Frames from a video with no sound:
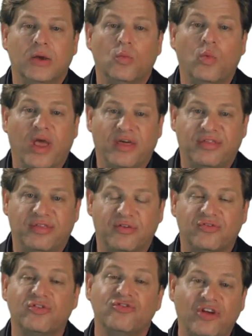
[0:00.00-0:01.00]

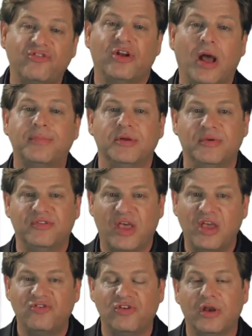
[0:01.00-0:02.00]
with search engine
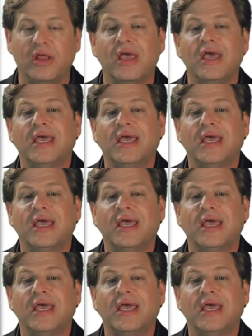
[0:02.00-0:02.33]
optimization